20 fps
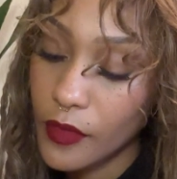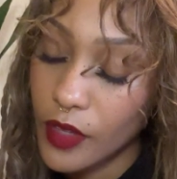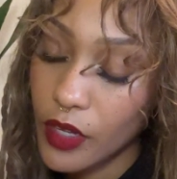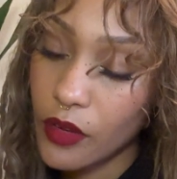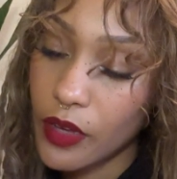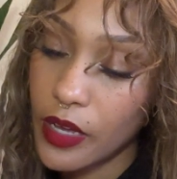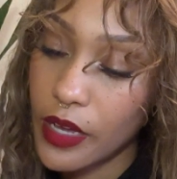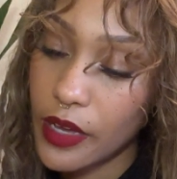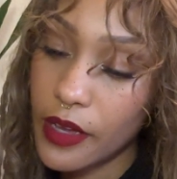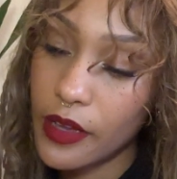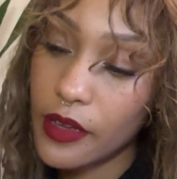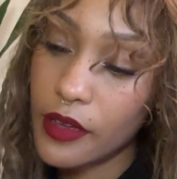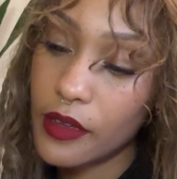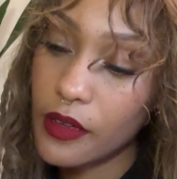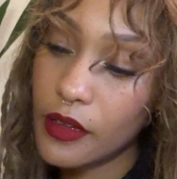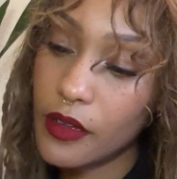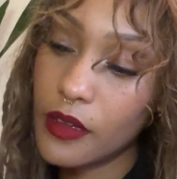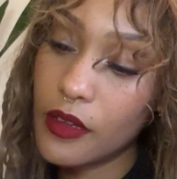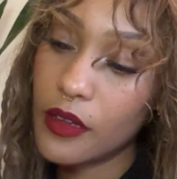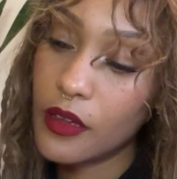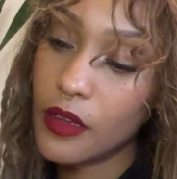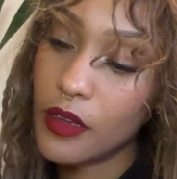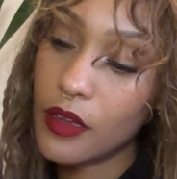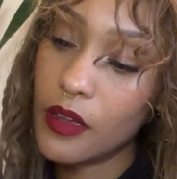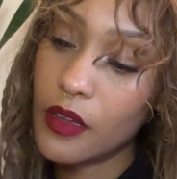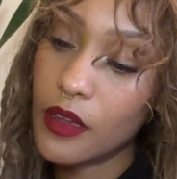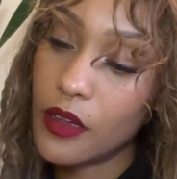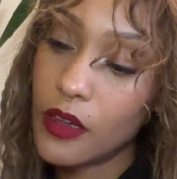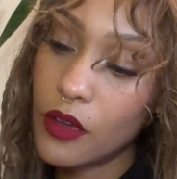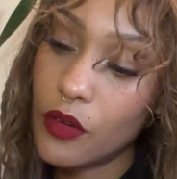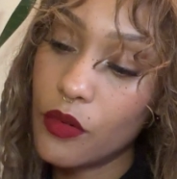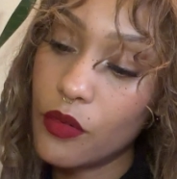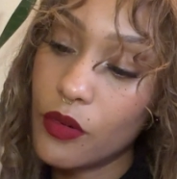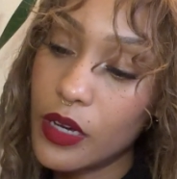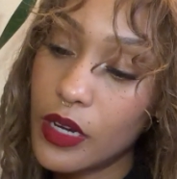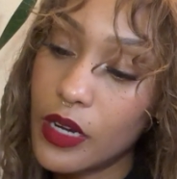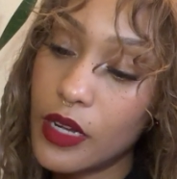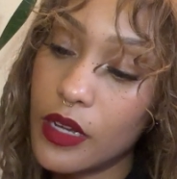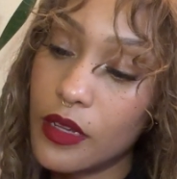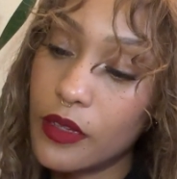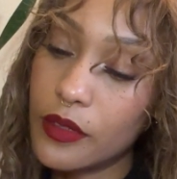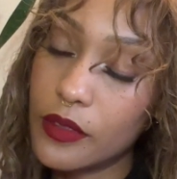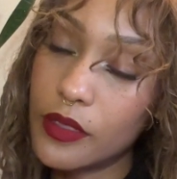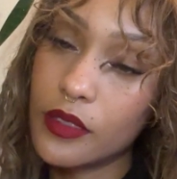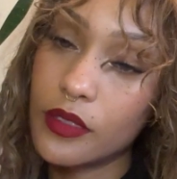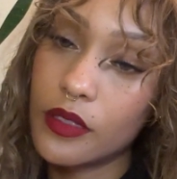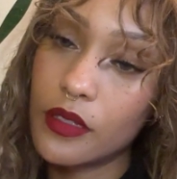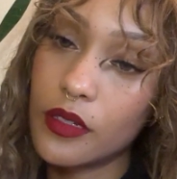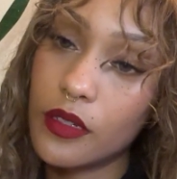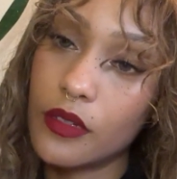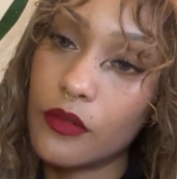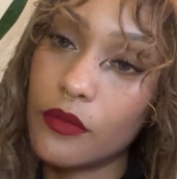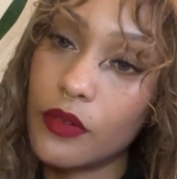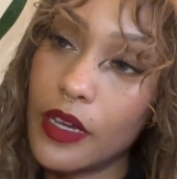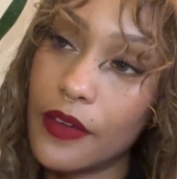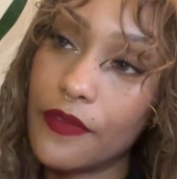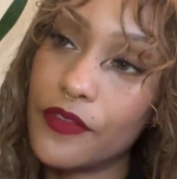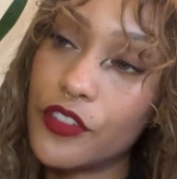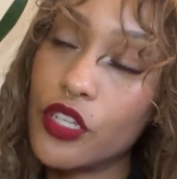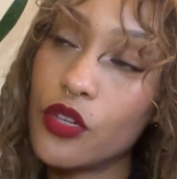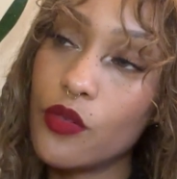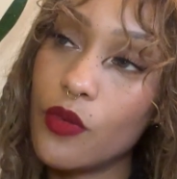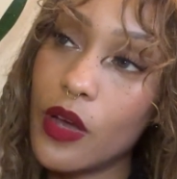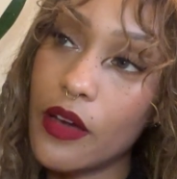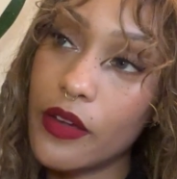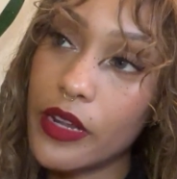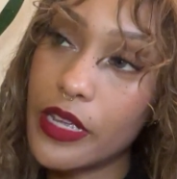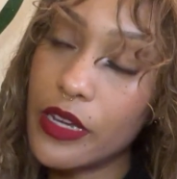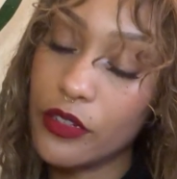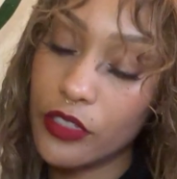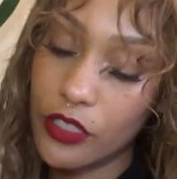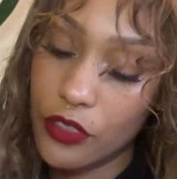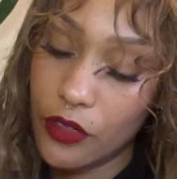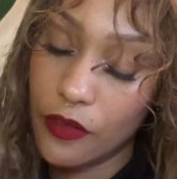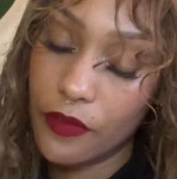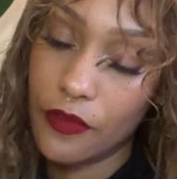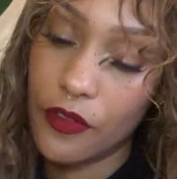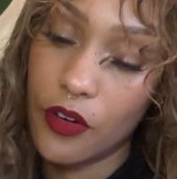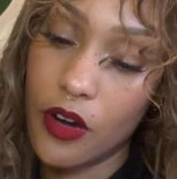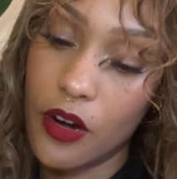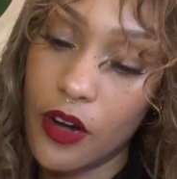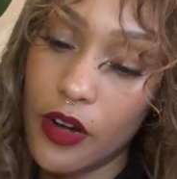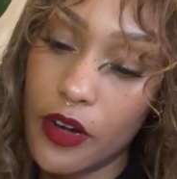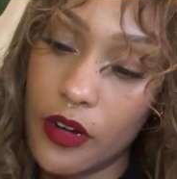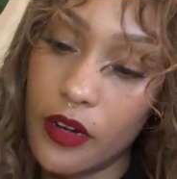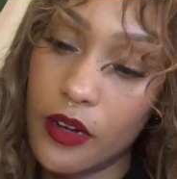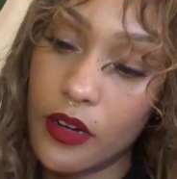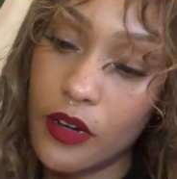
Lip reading: Okay. What else? We have 2 out here so far.